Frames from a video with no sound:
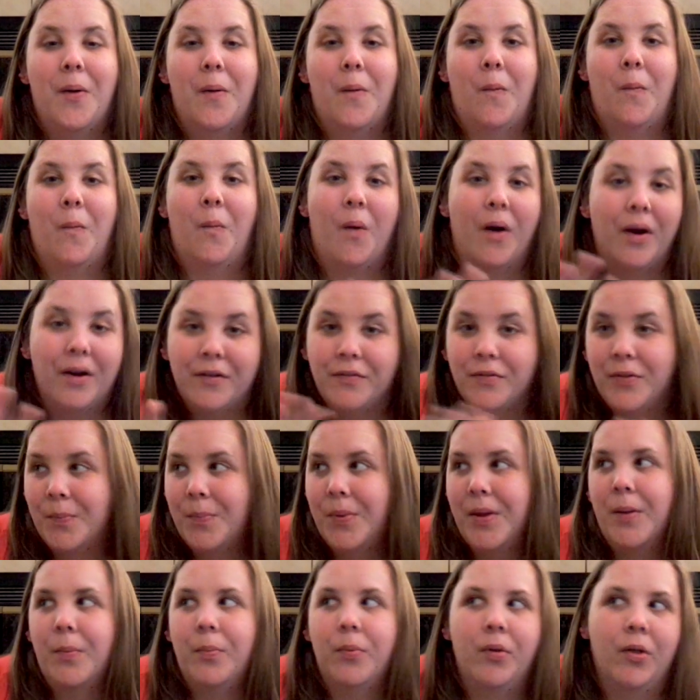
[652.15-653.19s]
one of the
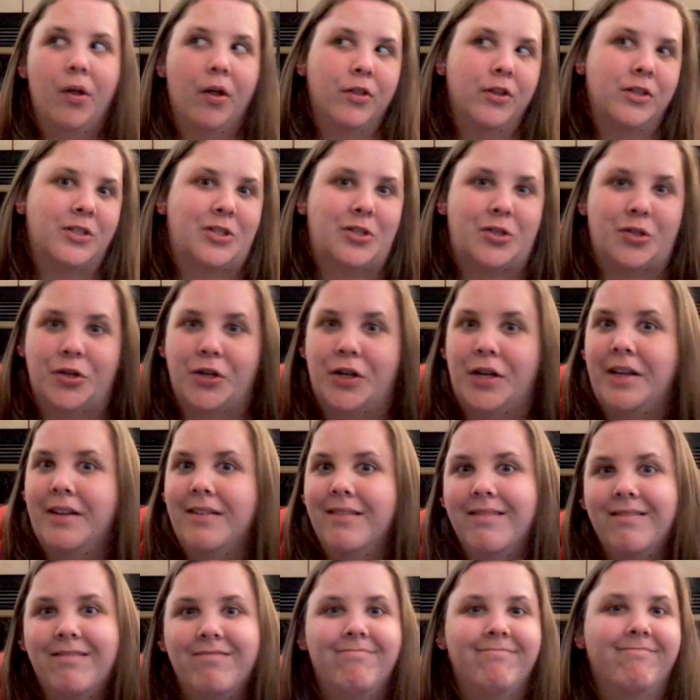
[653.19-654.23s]
people on the
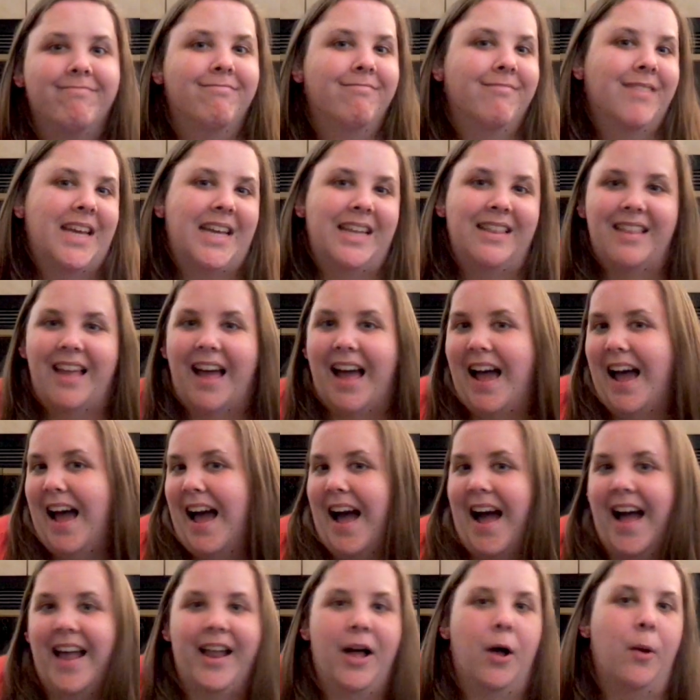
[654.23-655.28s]
street that
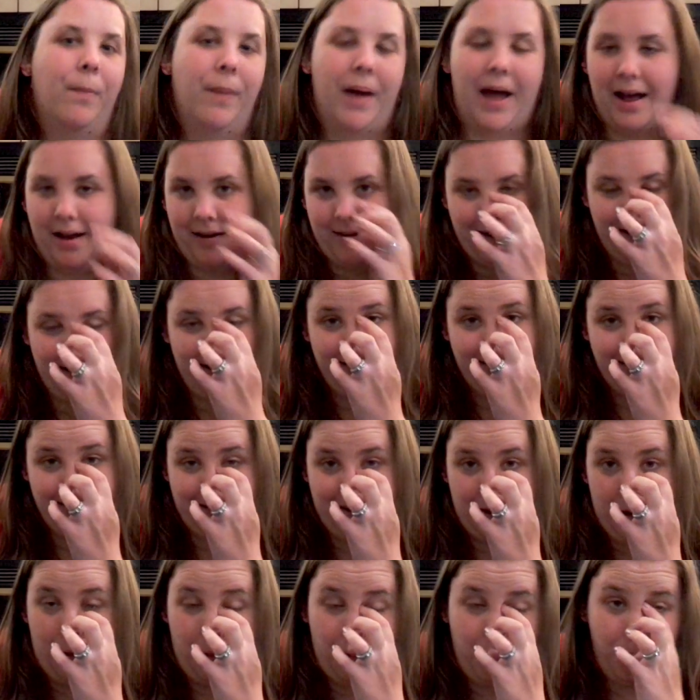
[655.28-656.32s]
had alpacas
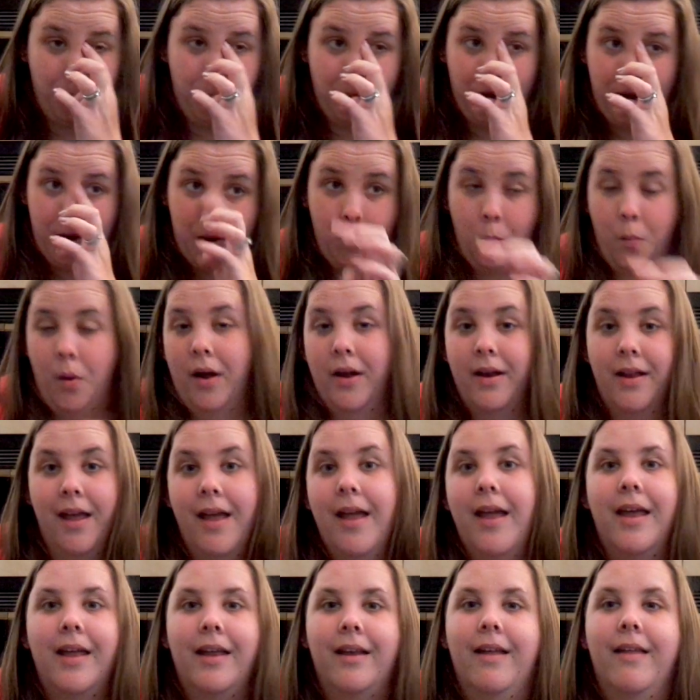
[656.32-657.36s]
bring one
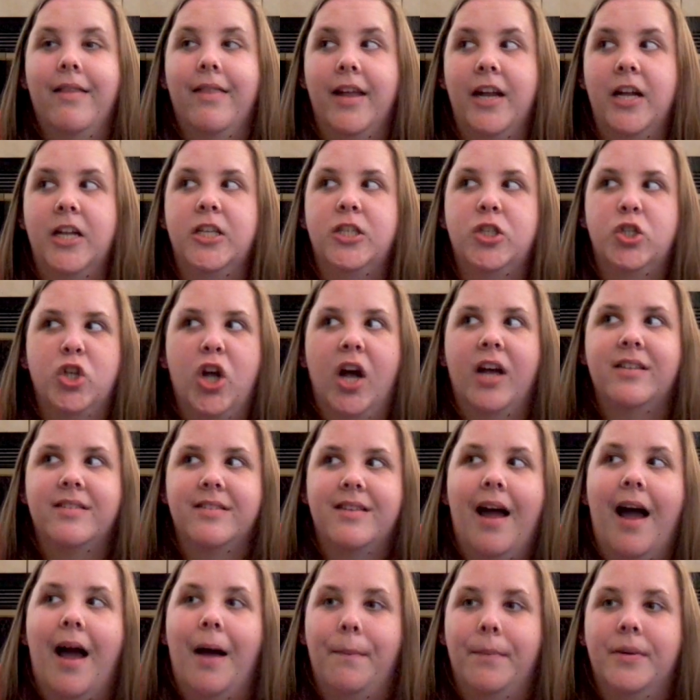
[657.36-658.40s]
in. And they
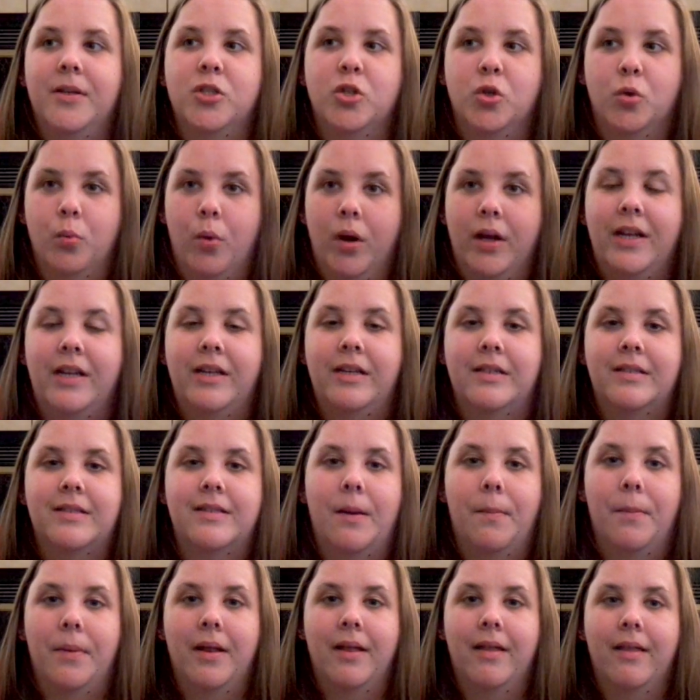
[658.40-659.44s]
just happened to run into
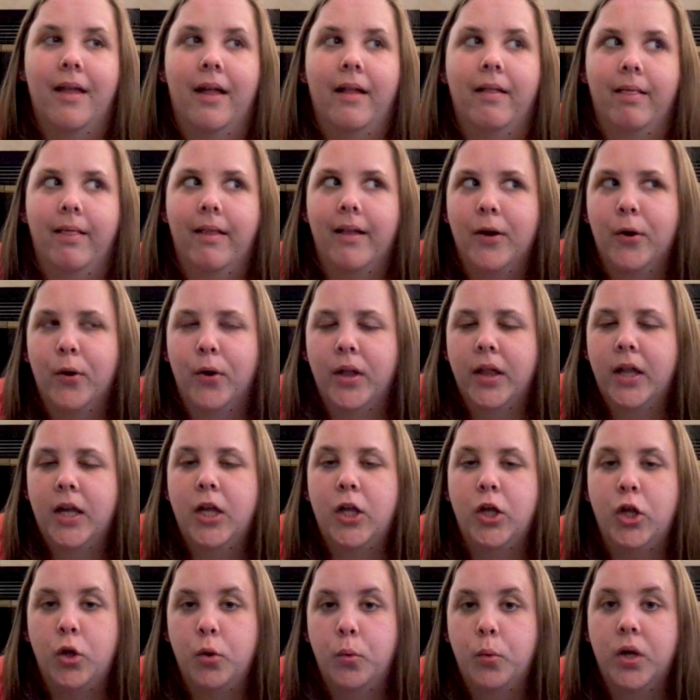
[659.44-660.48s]
somebody that
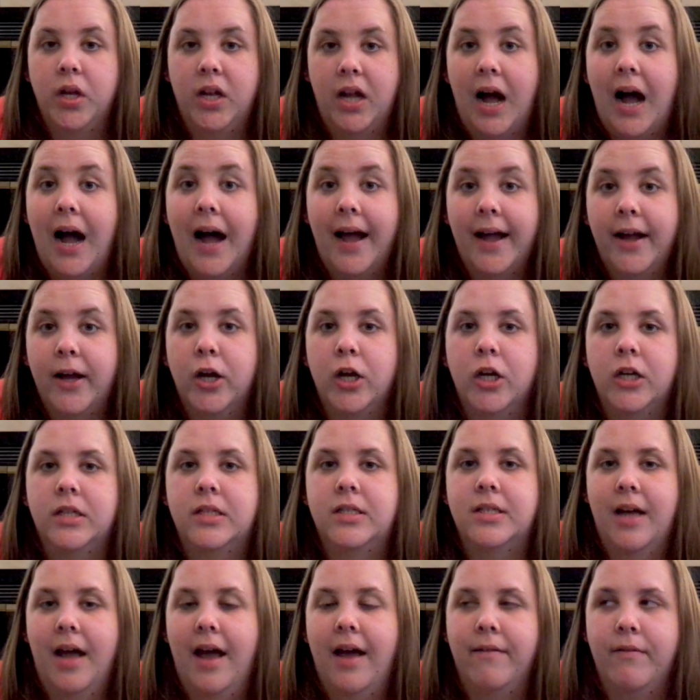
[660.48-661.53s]
literally you could hire
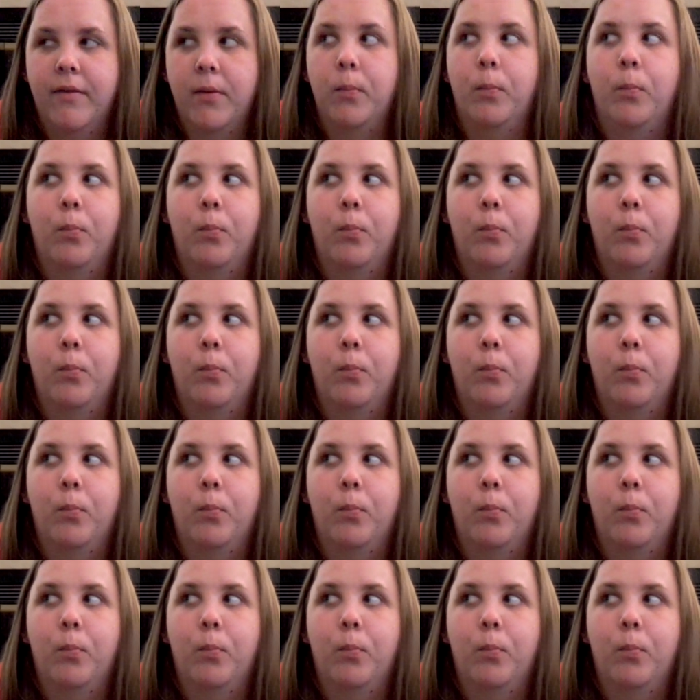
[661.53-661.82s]
to have him